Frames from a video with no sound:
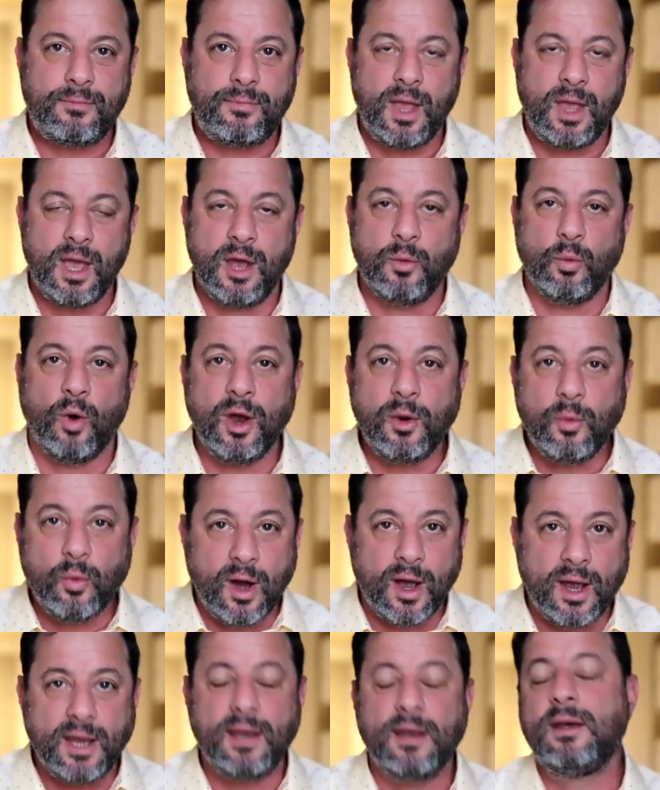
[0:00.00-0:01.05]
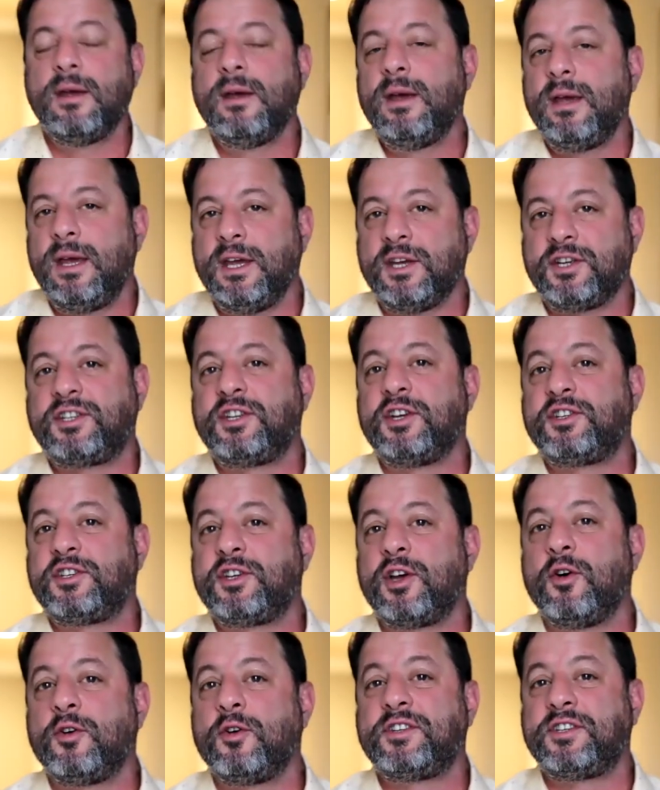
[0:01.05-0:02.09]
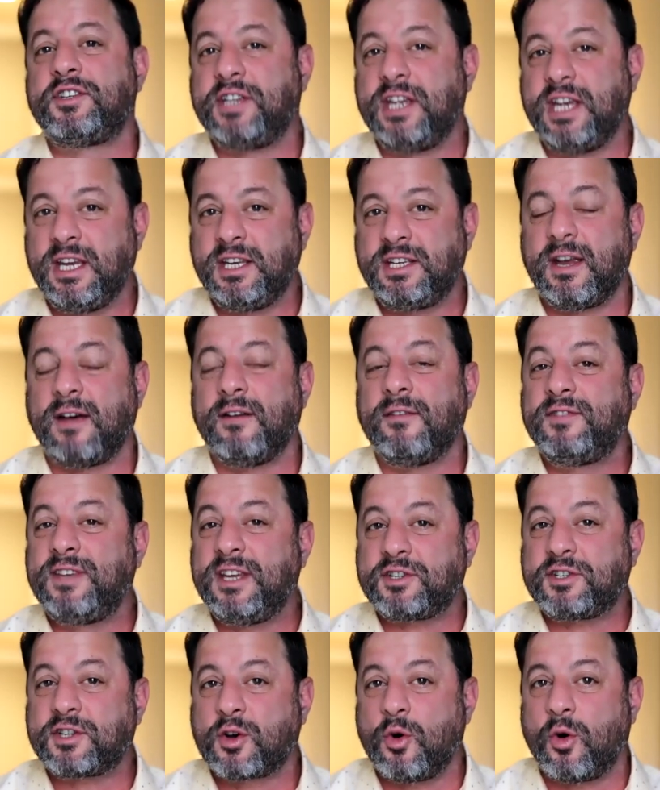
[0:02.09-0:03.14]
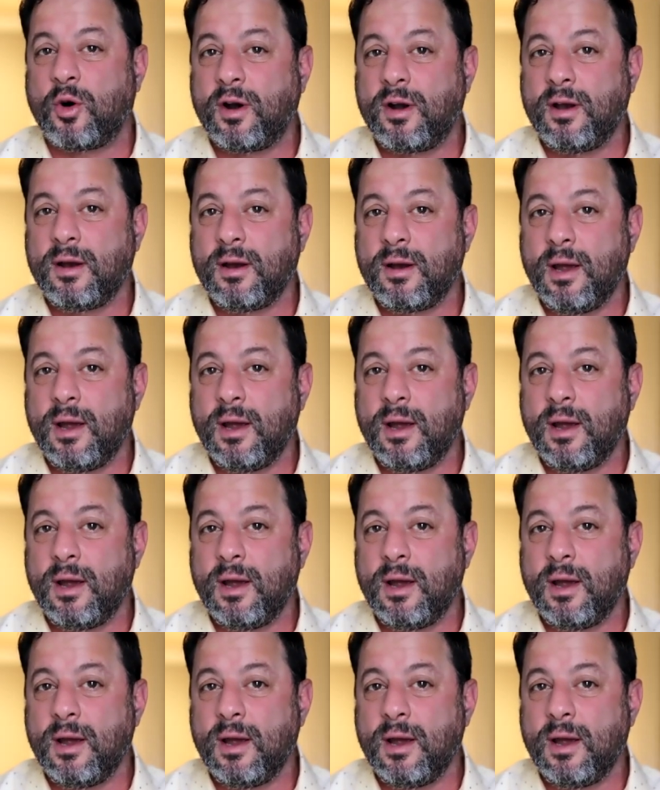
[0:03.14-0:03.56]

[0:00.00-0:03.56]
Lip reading: And one way is to sow seeds of discord